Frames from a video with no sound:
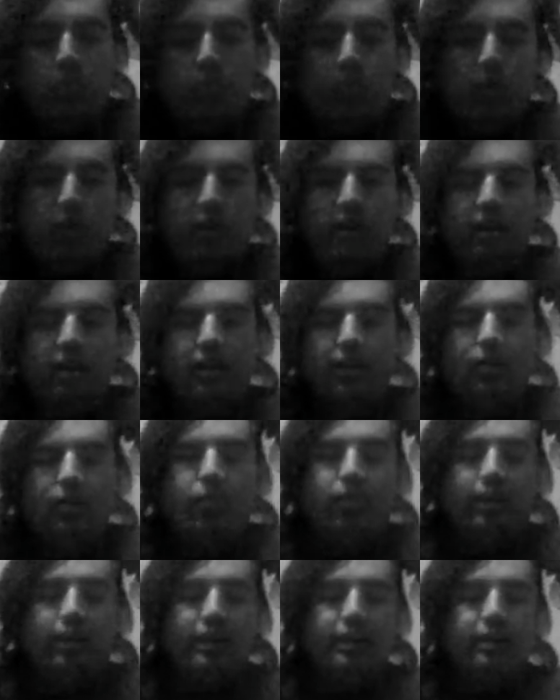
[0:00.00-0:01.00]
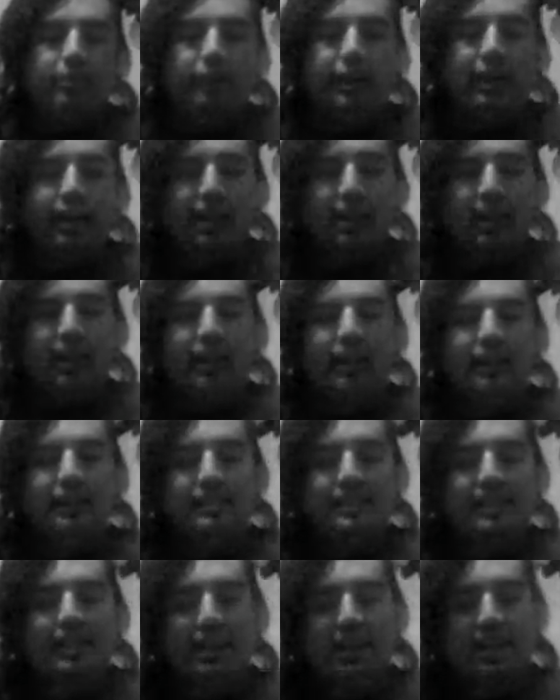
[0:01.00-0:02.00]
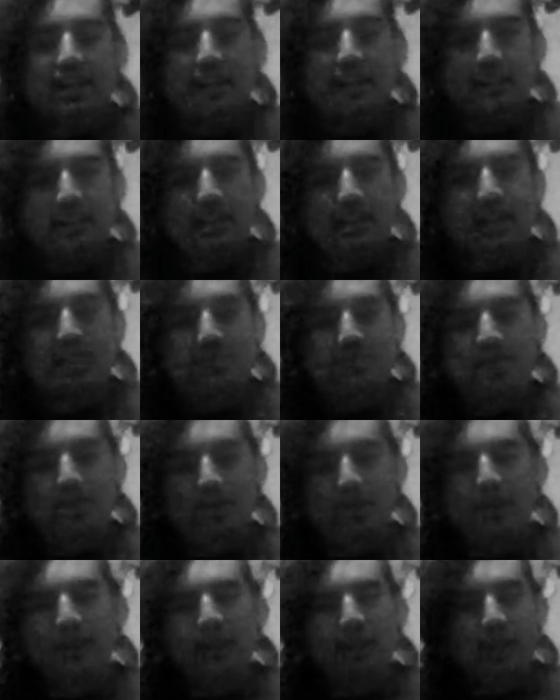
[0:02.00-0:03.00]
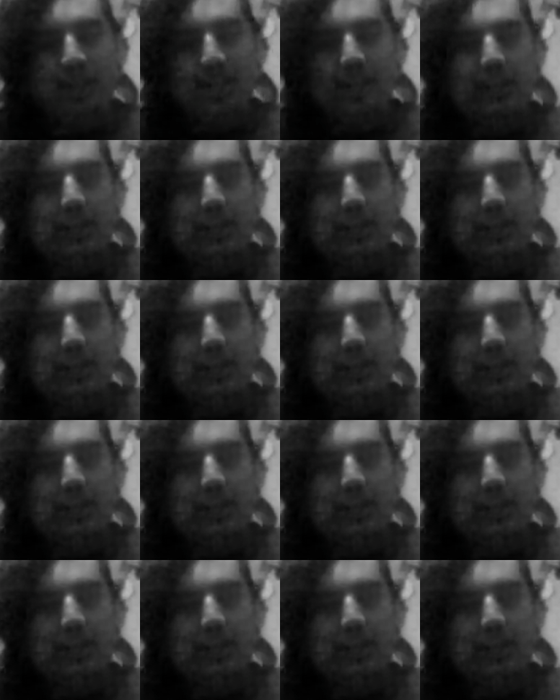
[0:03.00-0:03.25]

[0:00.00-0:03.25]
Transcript: when one of the main guys that's filming,